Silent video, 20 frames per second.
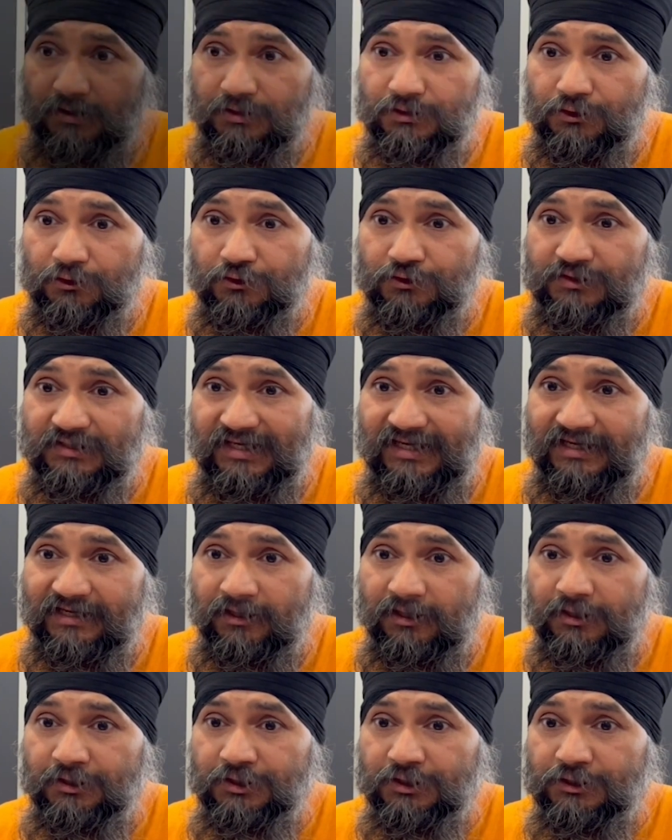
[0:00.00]
So Sikh
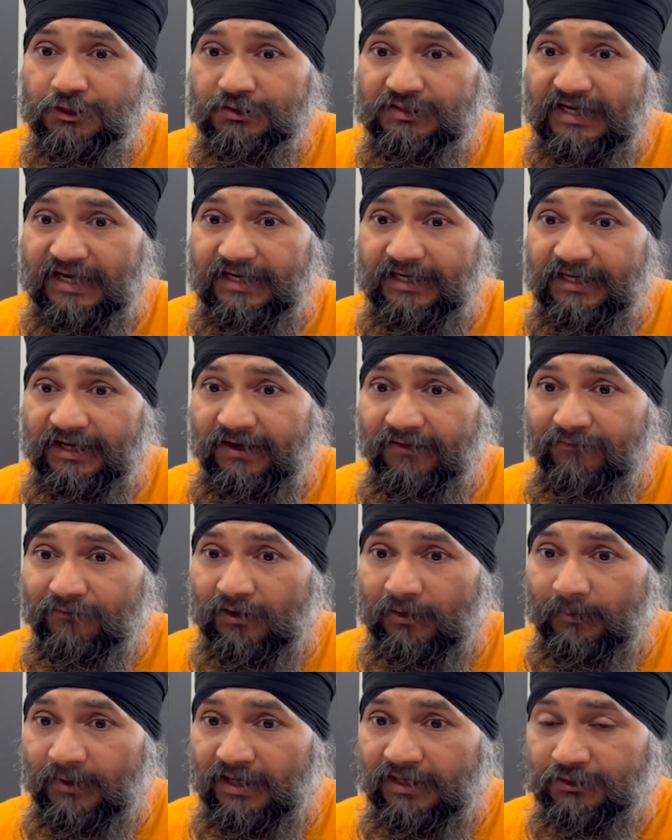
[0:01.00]
Religious Society,
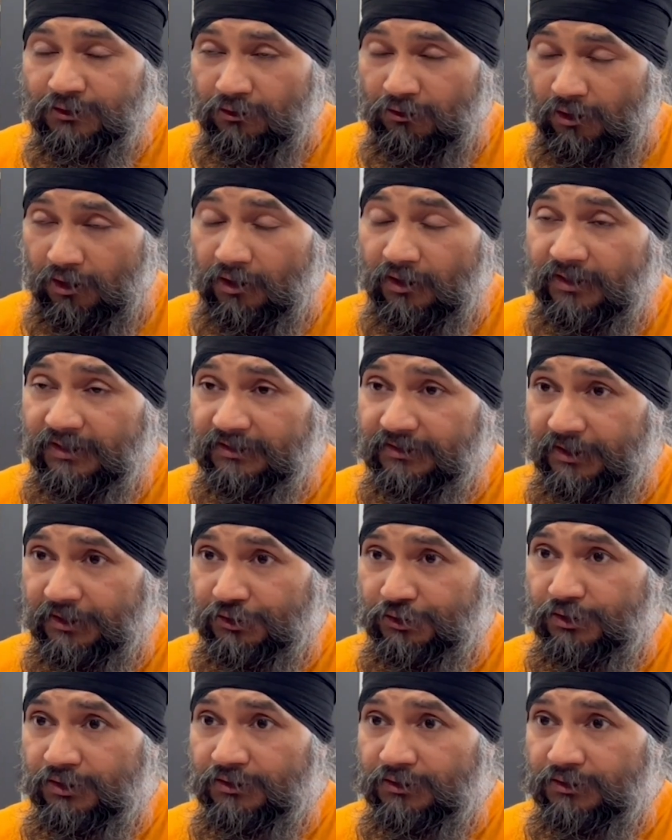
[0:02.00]
from as an organization,